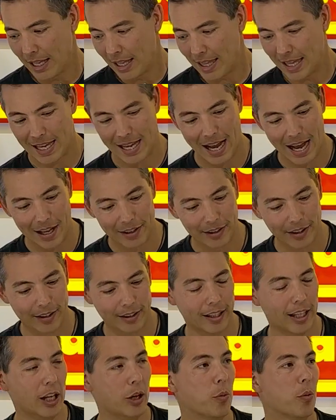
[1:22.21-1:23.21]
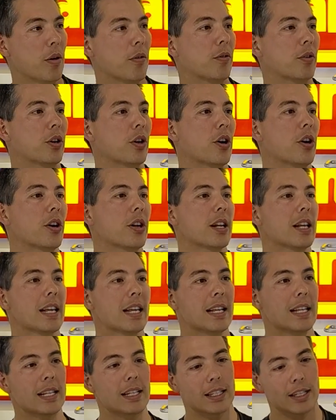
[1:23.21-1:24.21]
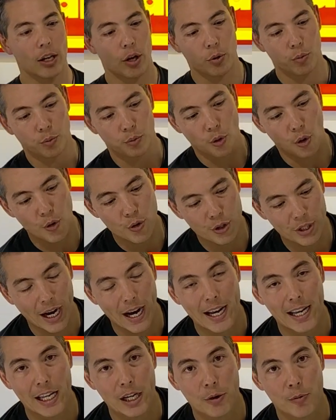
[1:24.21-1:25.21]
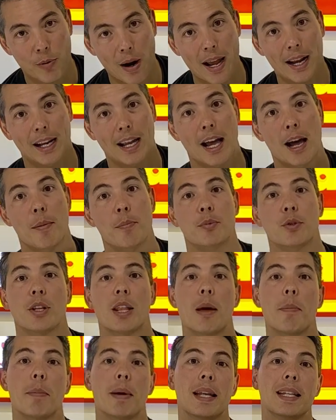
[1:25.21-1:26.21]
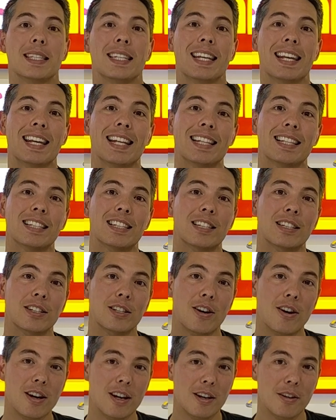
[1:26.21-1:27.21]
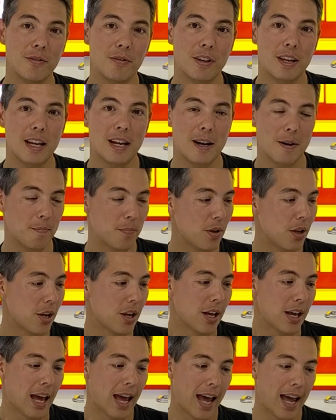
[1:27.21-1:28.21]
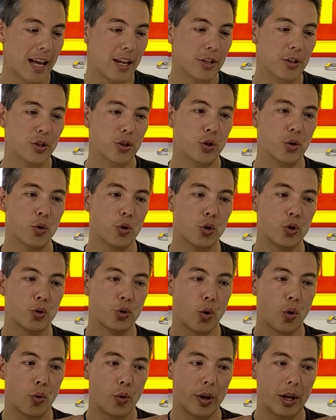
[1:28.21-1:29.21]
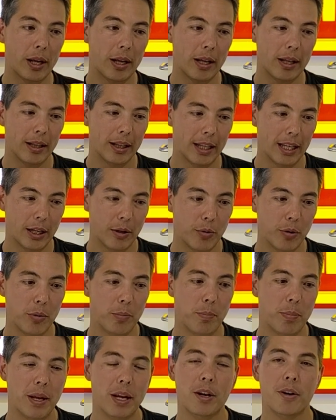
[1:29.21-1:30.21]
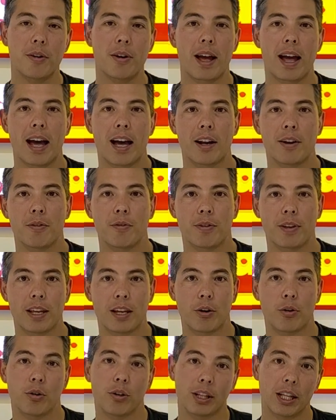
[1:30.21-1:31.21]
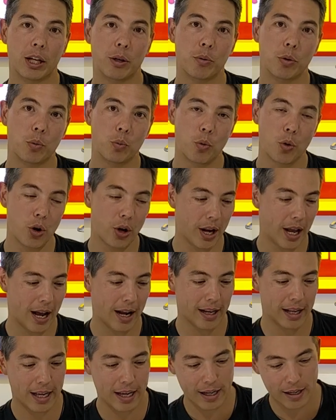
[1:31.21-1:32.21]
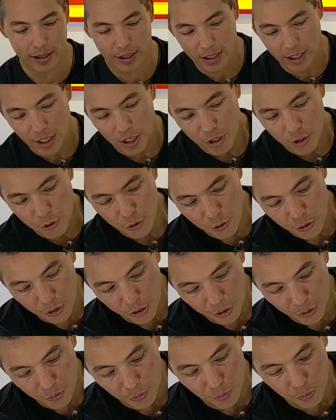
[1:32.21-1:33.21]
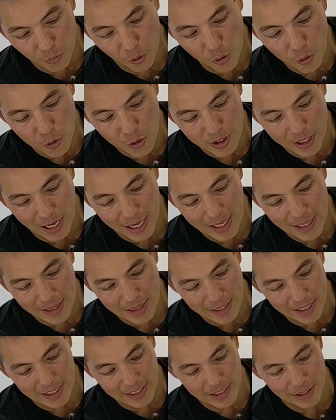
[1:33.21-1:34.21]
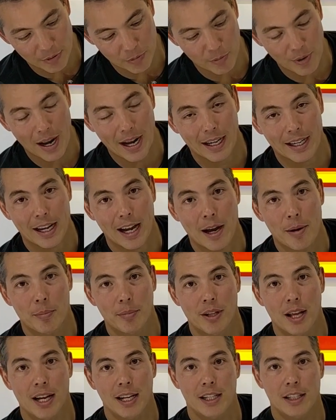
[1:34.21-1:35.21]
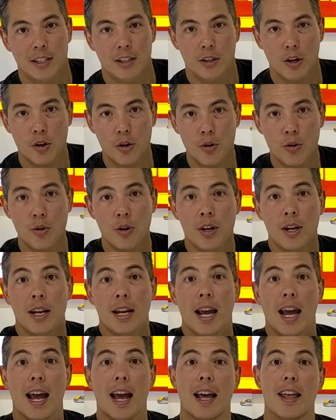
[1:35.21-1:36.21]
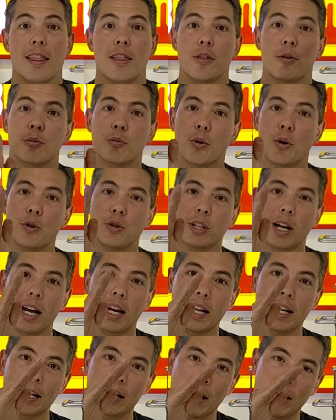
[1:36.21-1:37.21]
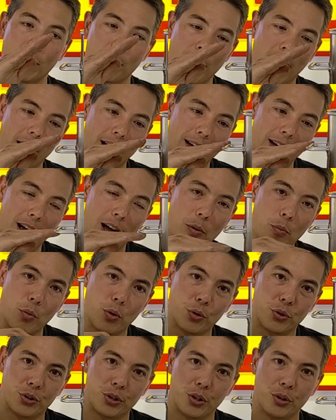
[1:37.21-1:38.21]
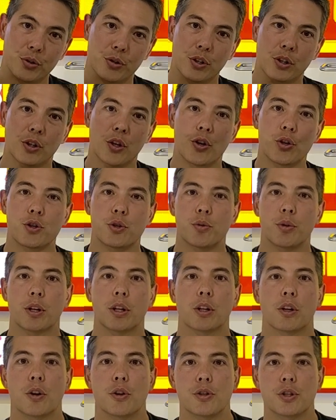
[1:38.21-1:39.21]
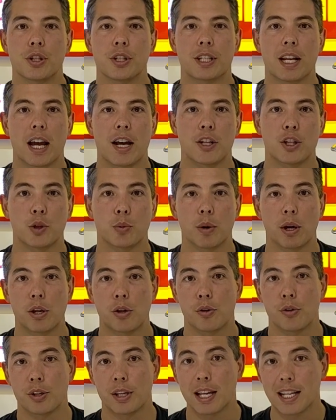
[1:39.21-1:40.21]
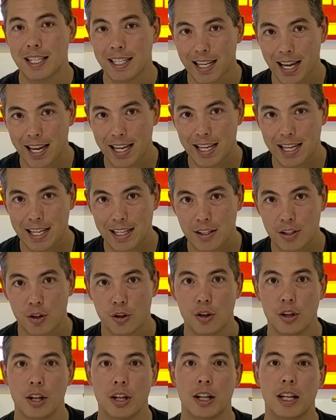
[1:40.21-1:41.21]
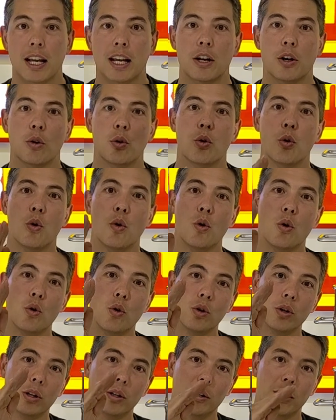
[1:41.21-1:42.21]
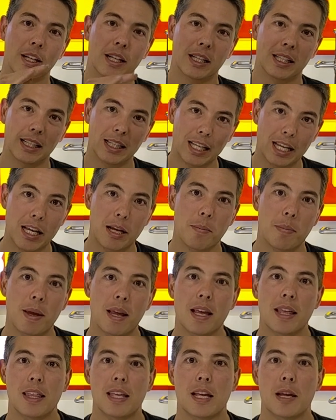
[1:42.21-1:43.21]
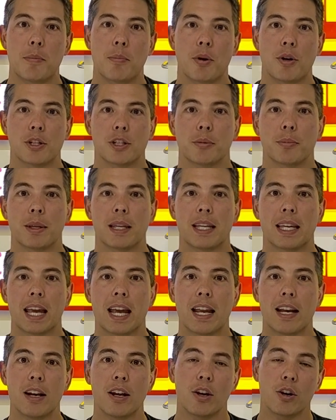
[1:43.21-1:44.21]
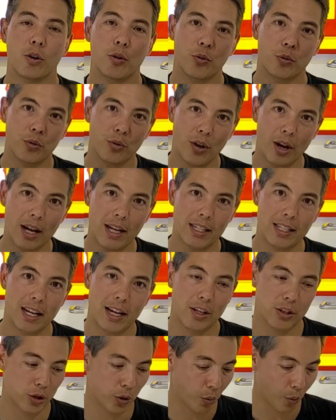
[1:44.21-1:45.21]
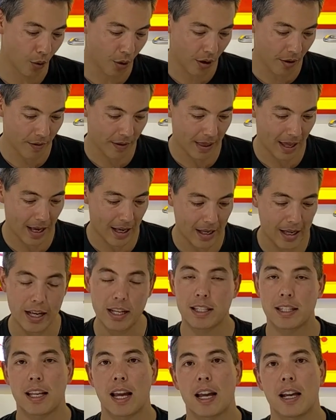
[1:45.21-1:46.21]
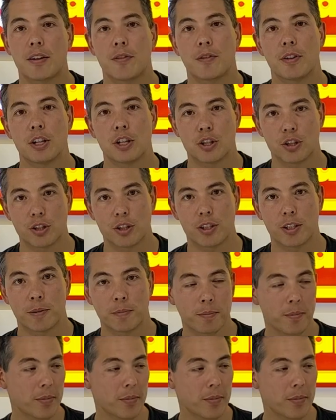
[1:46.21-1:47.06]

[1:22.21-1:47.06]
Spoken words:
The other thing we've got is a rotating rack arm. So that means inside of here, as you're drawing liquid beer out of here or liquid wort out of here, you can rotate this rack arm like so, and the rotating rack arm will tilt closer and closer down to where your yeast cake is, so you can get all the clear beer that you possibly can right down to wherever that yeast cake finishes.